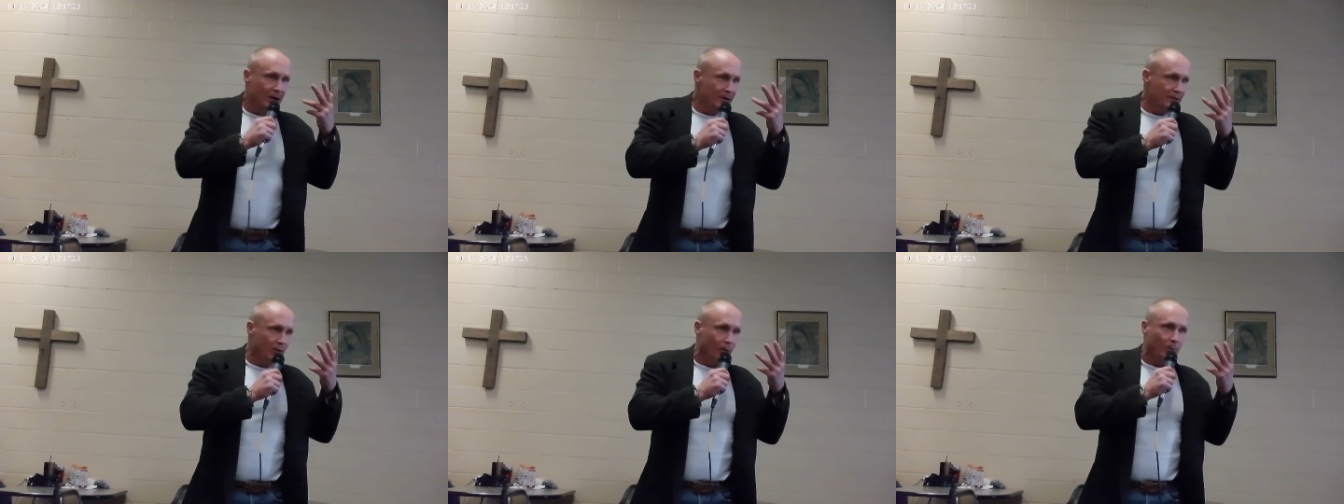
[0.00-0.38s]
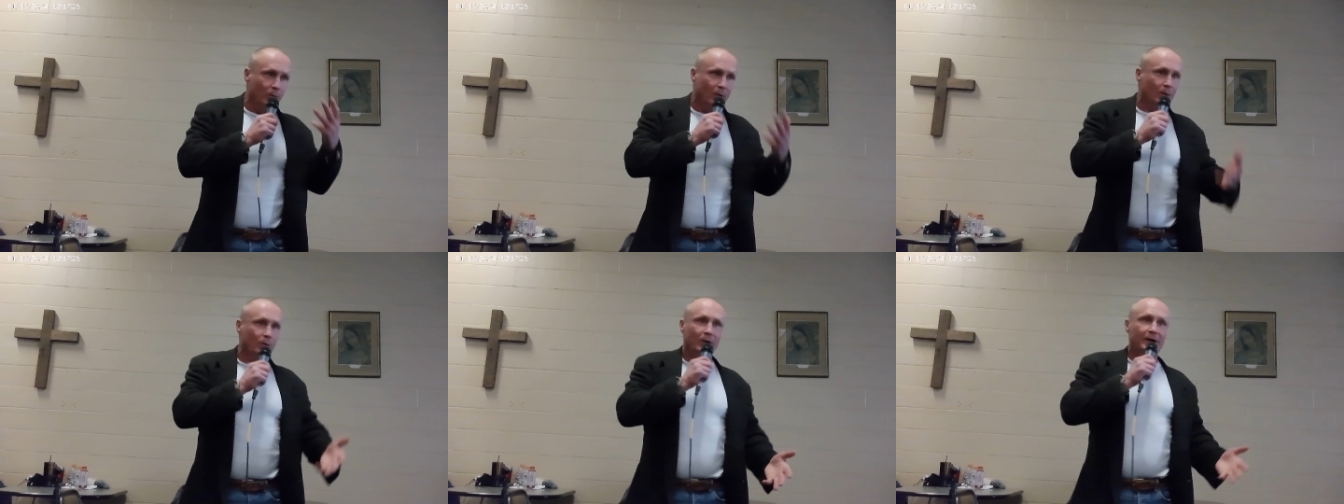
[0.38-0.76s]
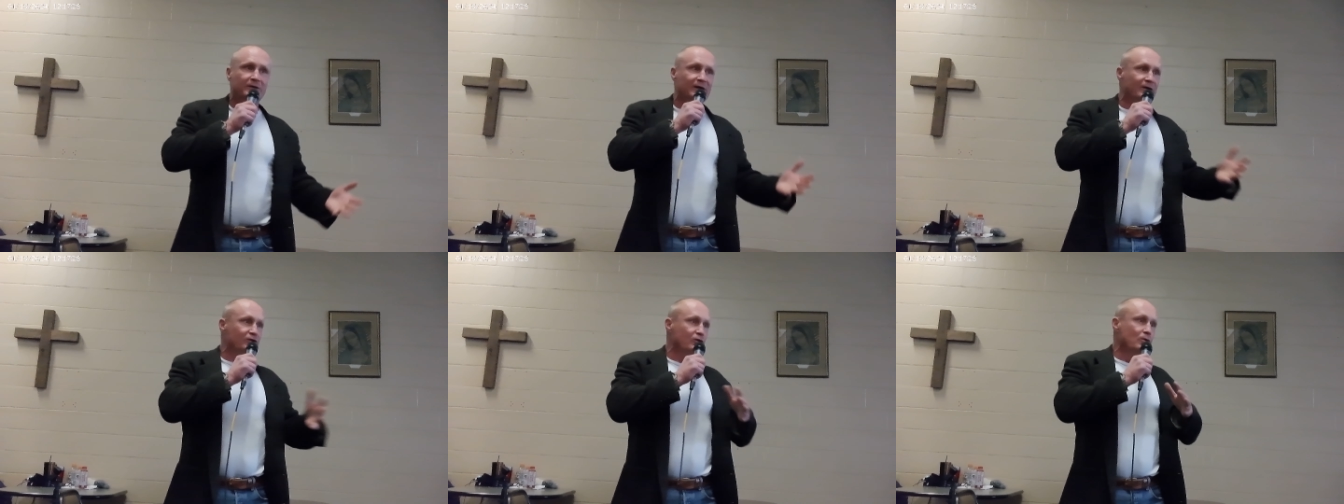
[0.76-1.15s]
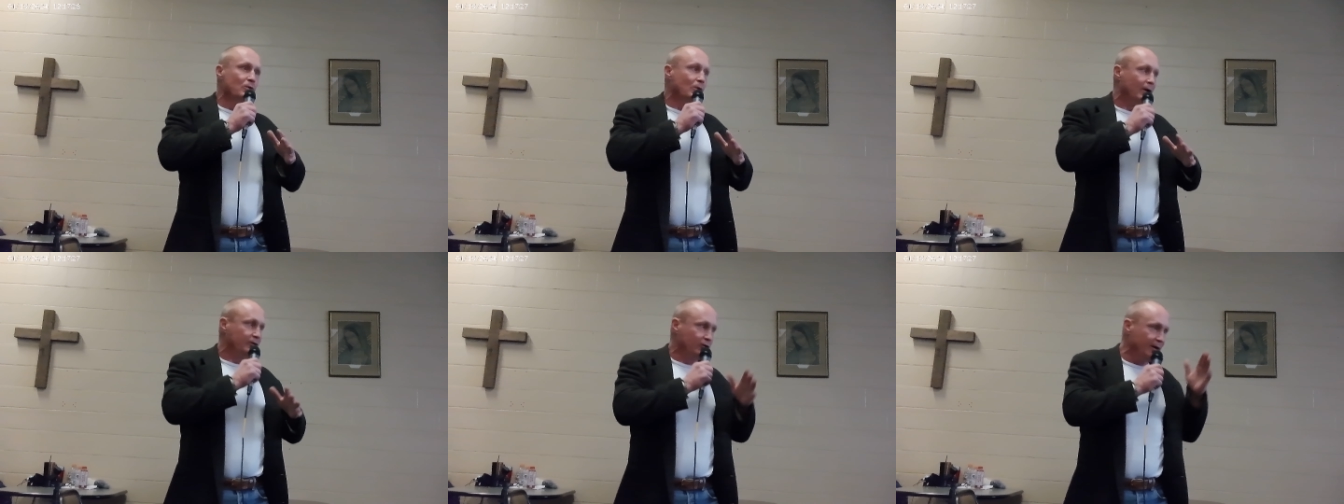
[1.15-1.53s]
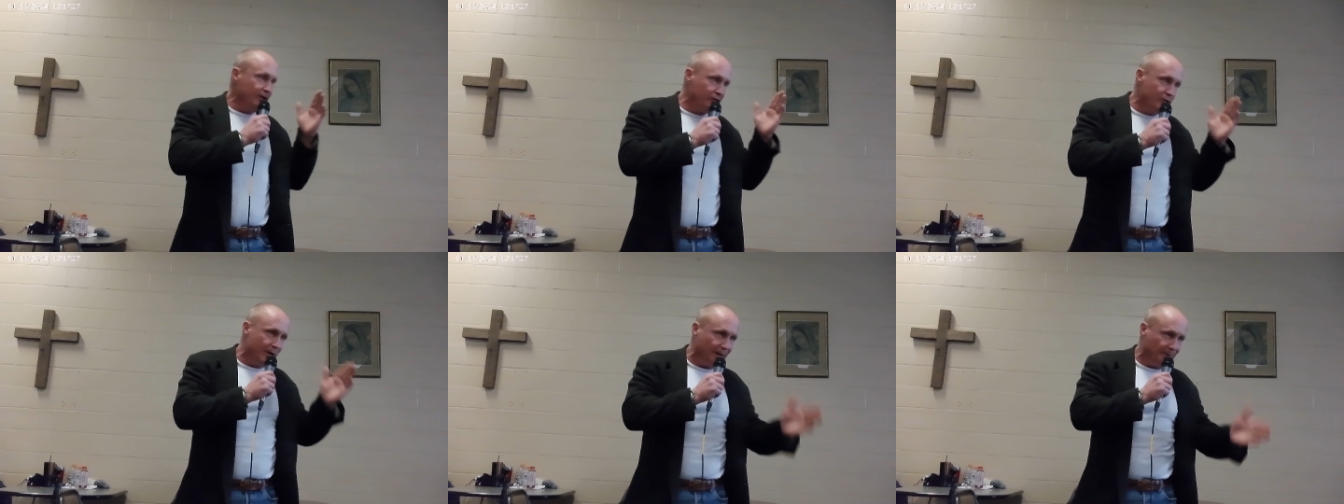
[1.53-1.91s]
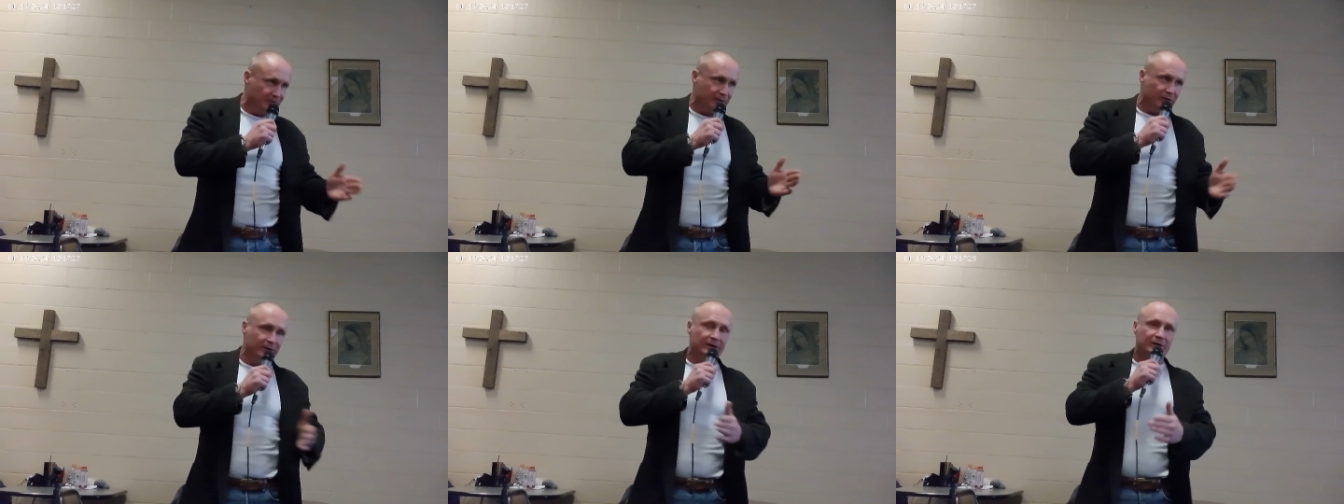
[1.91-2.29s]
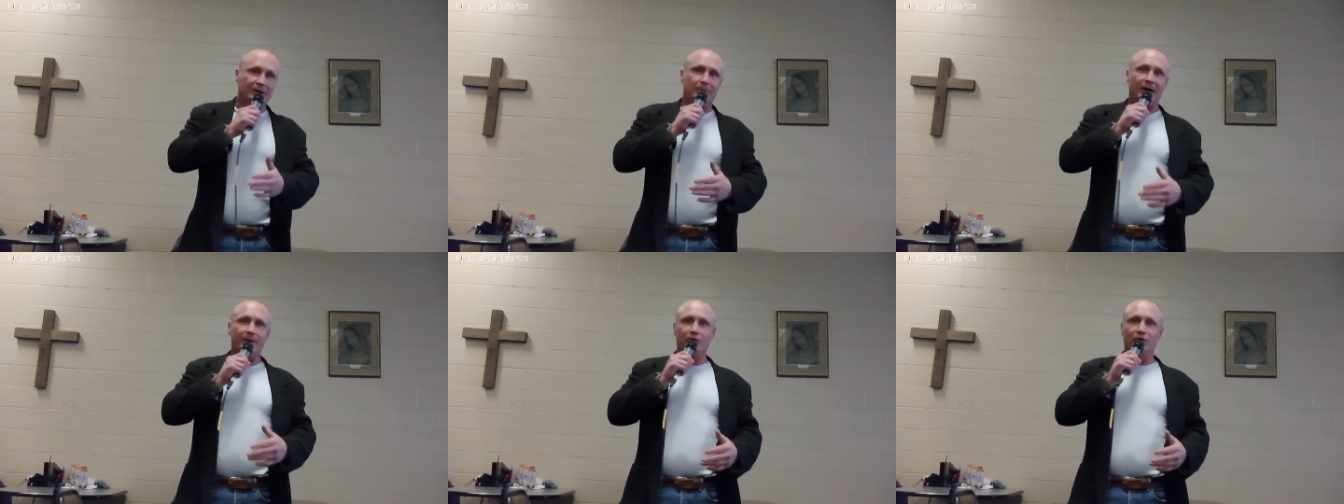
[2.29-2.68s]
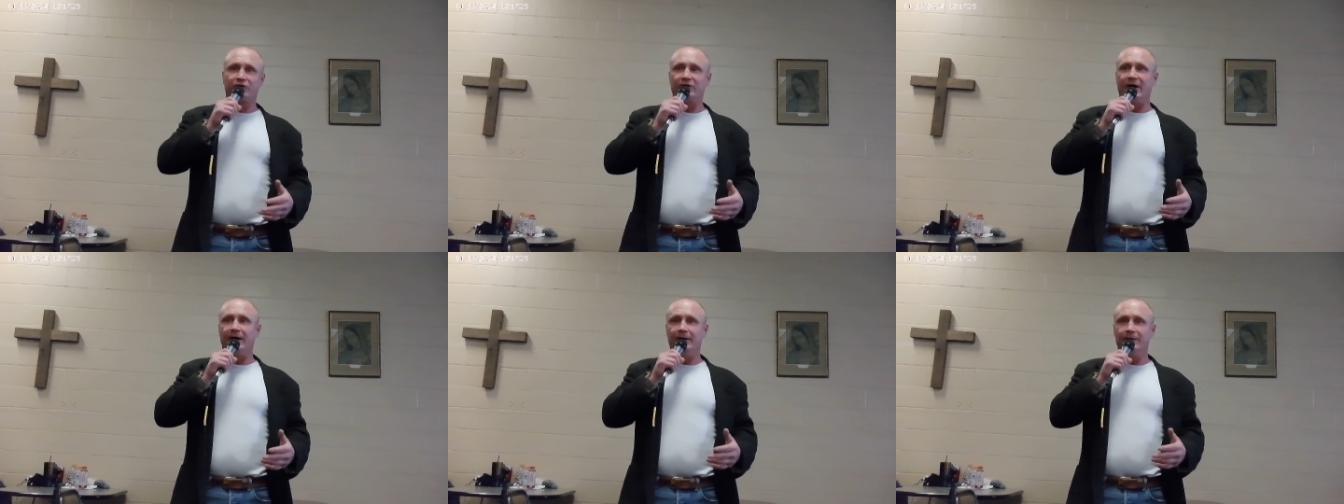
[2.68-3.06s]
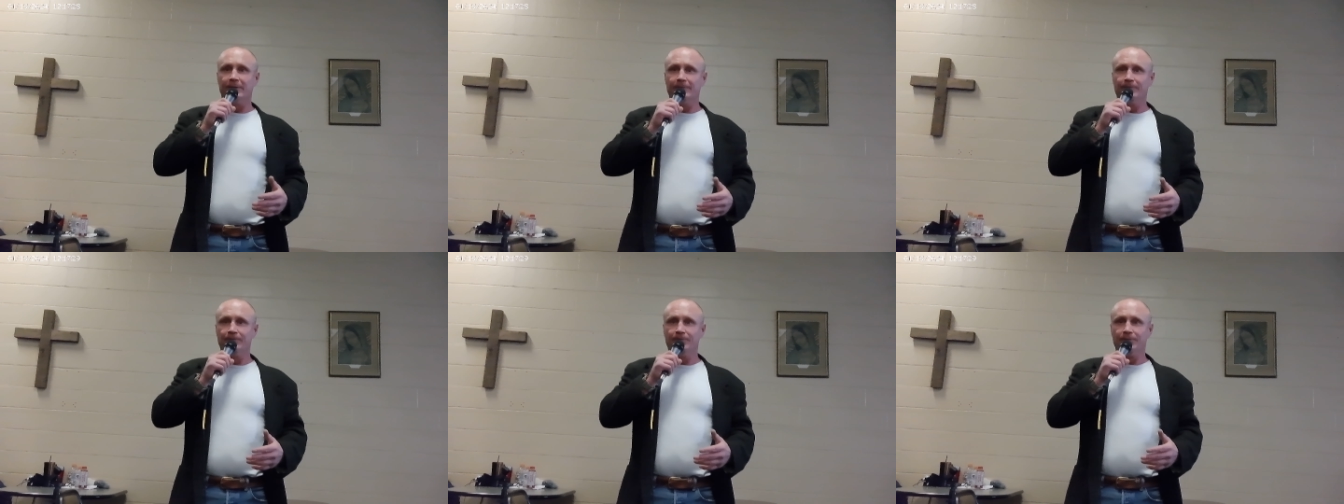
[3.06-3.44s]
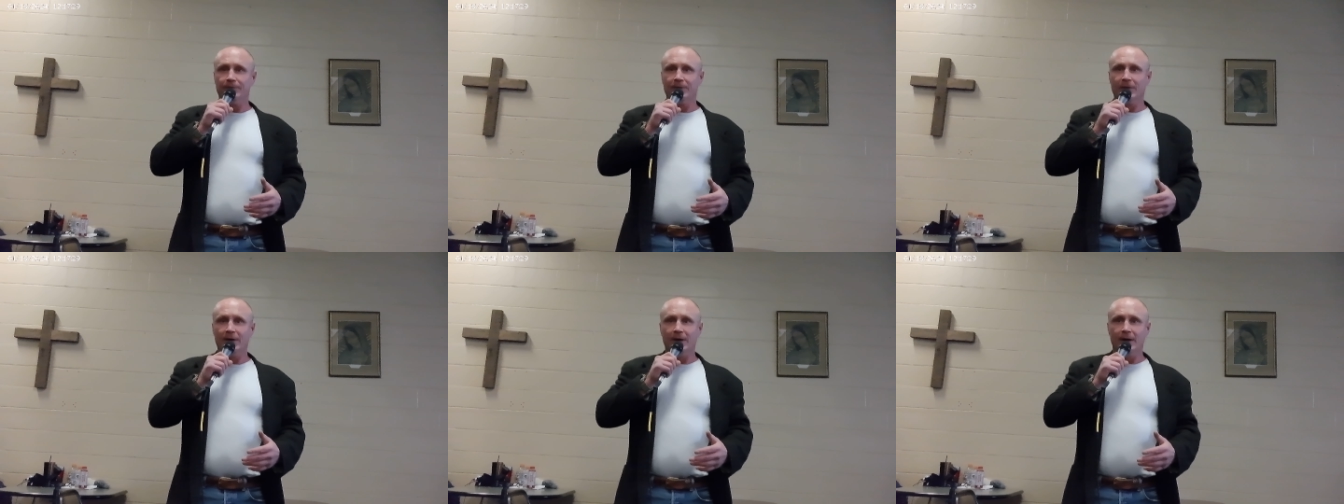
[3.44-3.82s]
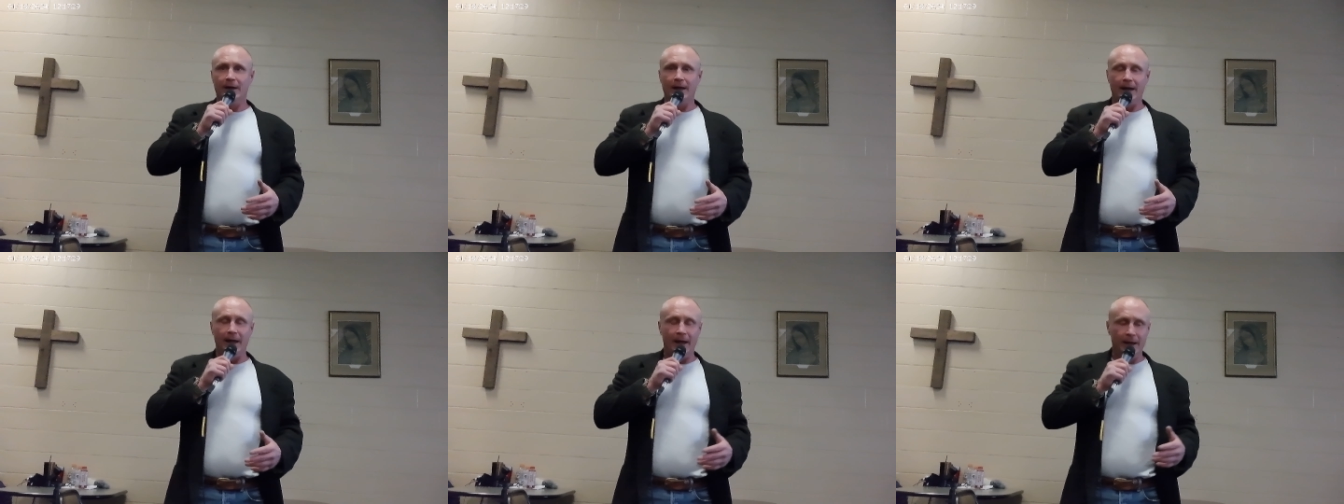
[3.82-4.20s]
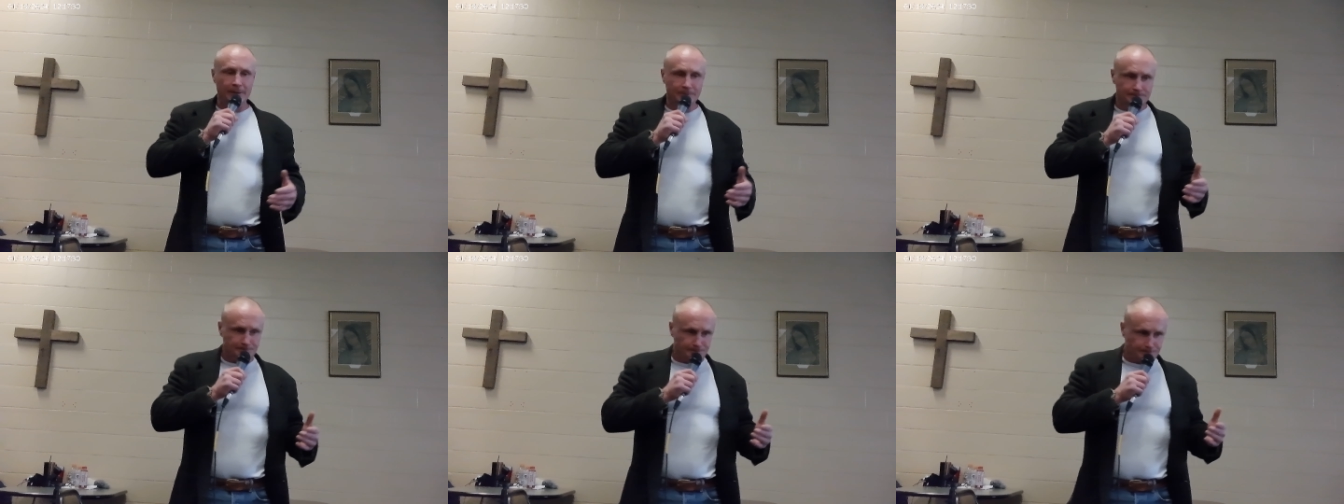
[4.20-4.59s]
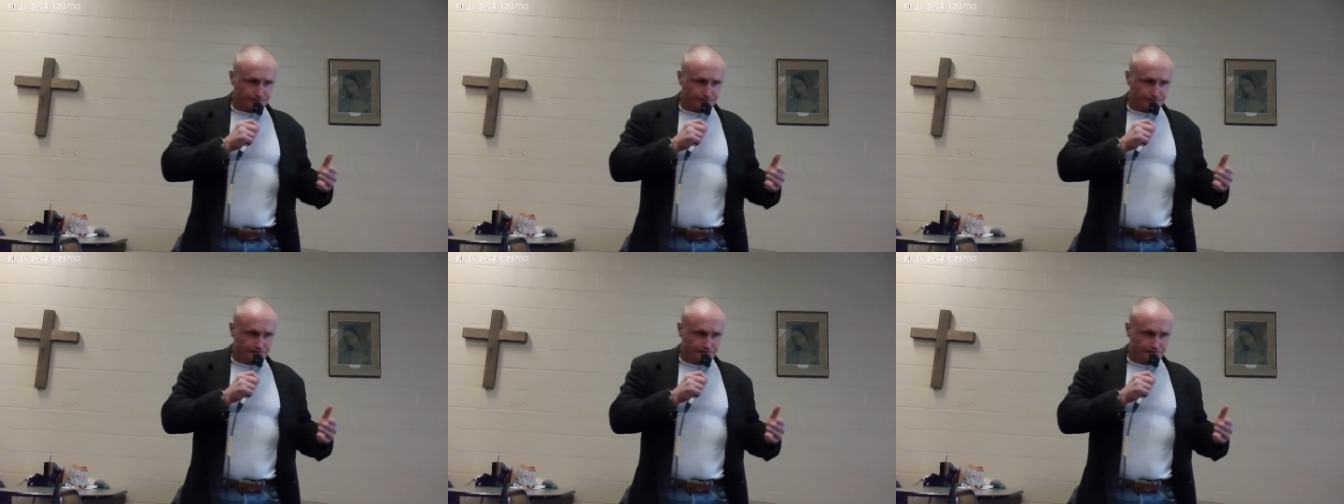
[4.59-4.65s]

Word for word: I didn't do. I tried to do everything that the Bible said, and